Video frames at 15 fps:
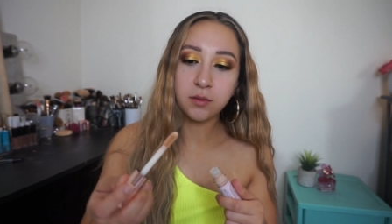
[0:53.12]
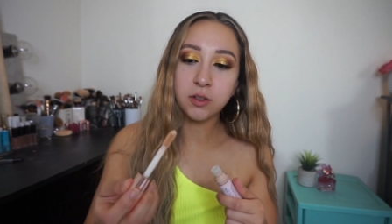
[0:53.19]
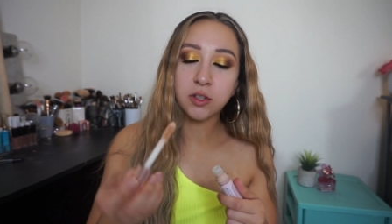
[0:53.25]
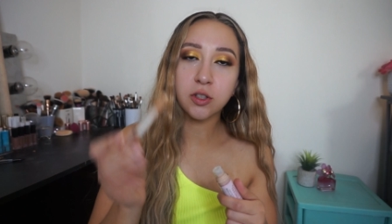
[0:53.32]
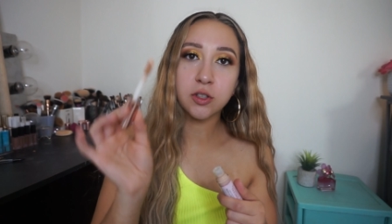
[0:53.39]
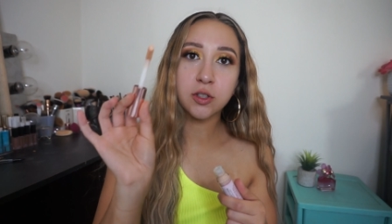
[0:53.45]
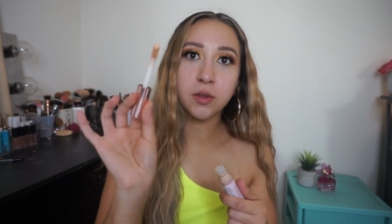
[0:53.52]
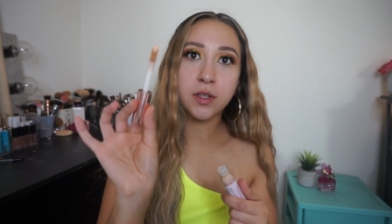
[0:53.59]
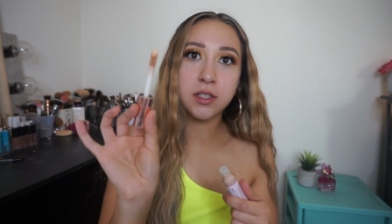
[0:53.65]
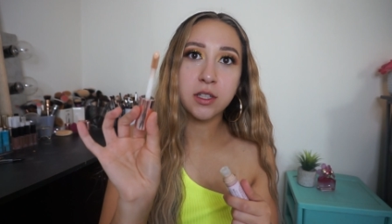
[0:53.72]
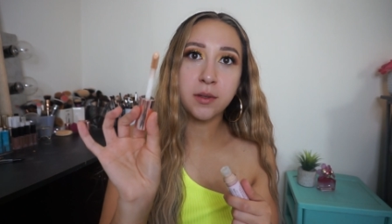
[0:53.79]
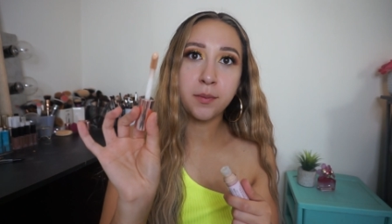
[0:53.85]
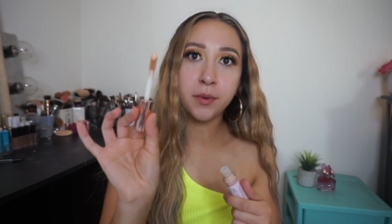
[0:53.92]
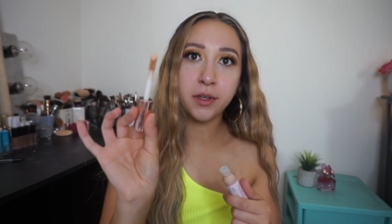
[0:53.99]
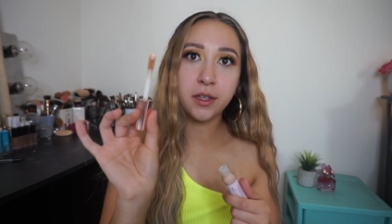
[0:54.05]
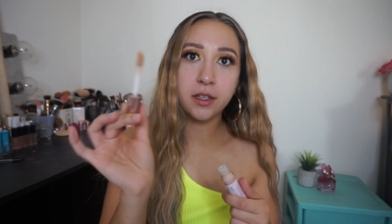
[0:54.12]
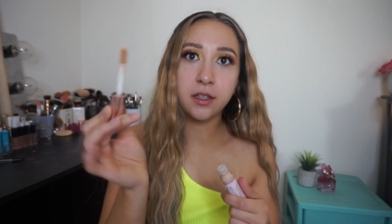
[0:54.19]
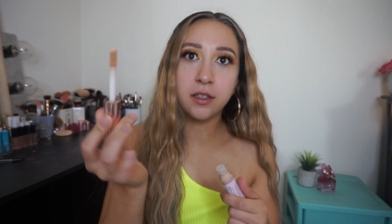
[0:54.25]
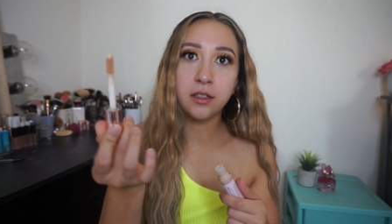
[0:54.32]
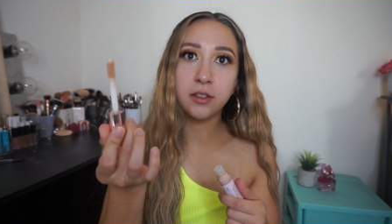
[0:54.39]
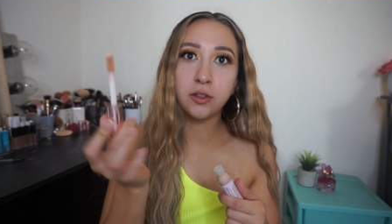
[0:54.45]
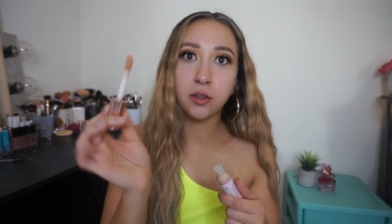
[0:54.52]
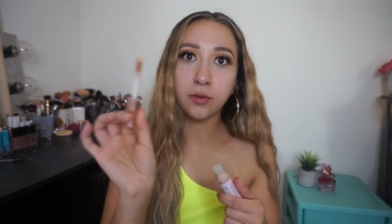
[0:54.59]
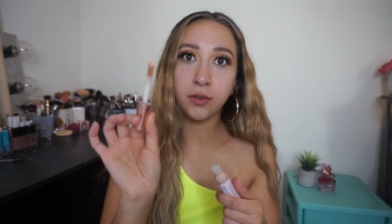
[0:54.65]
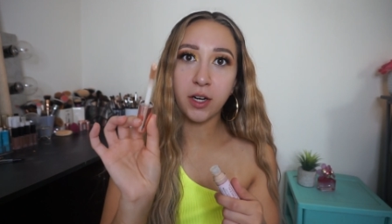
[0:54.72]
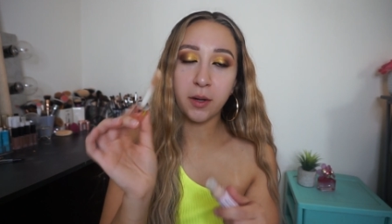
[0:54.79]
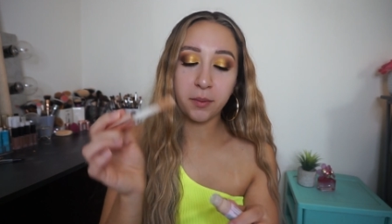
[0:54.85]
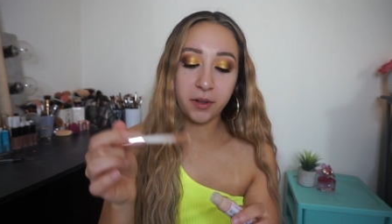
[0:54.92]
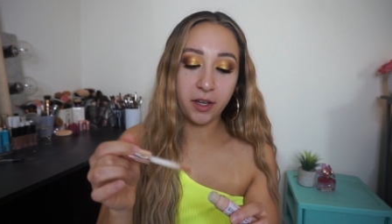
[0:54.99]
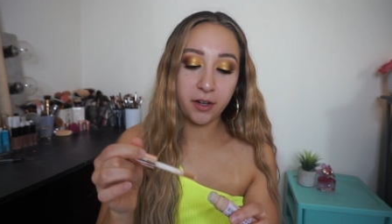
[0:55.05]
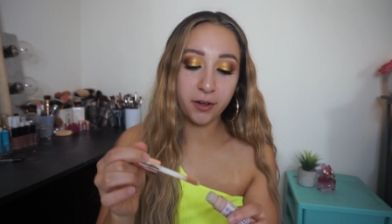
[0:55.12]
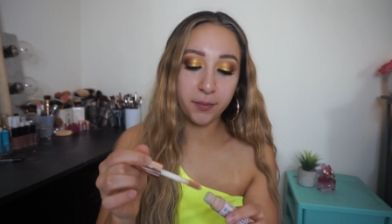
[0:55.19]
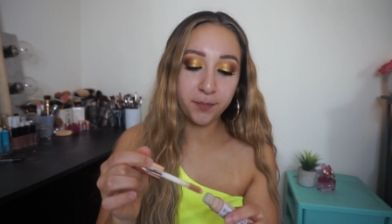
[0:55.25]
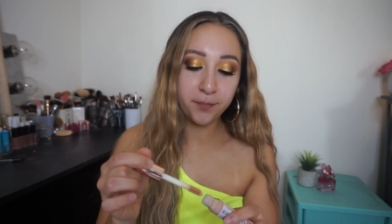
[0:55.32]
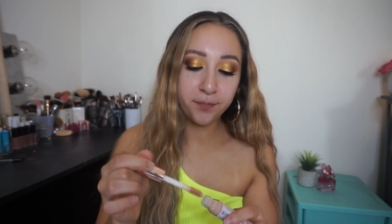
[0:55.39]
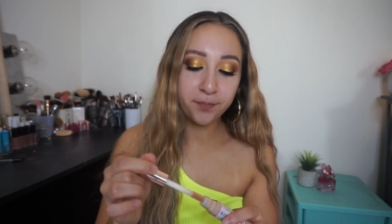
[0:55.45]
which also has the big doe foot applicator.